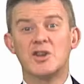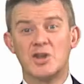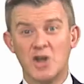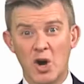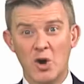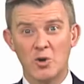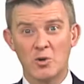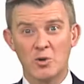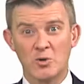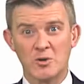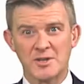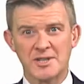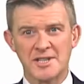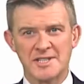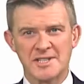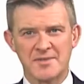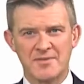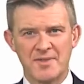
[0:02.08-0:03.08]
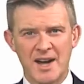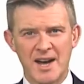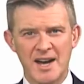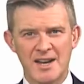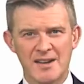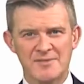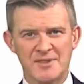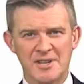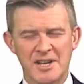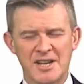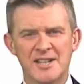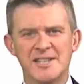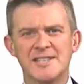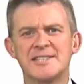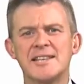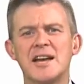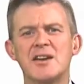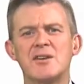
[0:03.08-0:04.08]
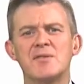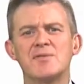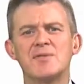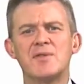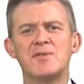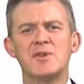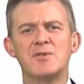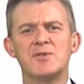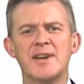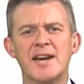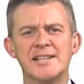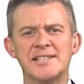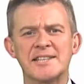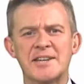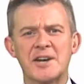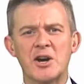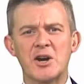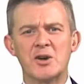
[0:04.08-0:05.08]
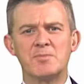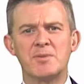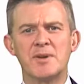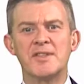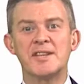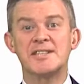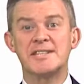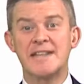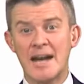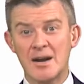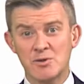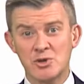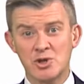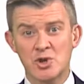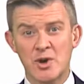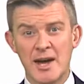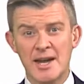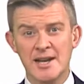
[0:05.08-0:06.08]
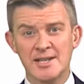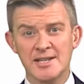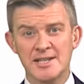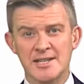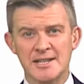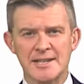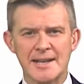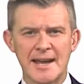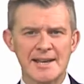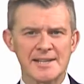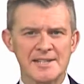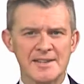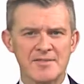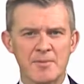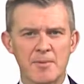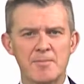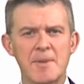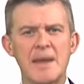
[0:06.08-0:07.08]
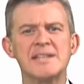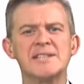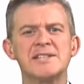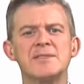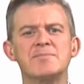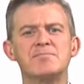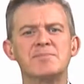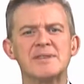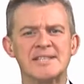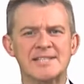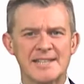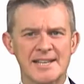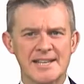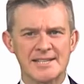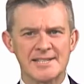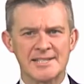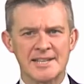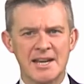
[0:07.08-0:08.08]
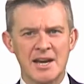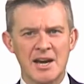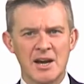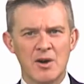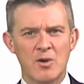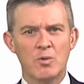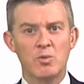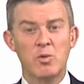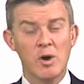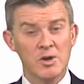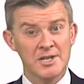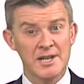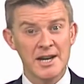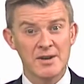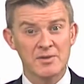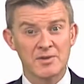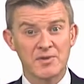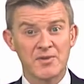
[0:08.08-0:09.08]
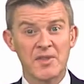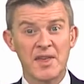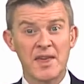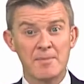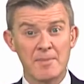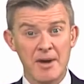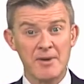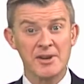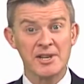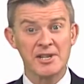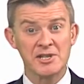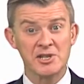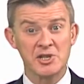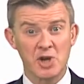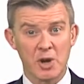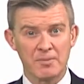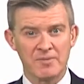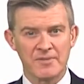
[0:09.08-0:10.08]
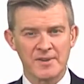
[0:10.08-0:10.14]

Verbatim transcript: Gold. It survived an early sell-off a few days ago, but the downtrend and negative momentum persist. Watch out for the American job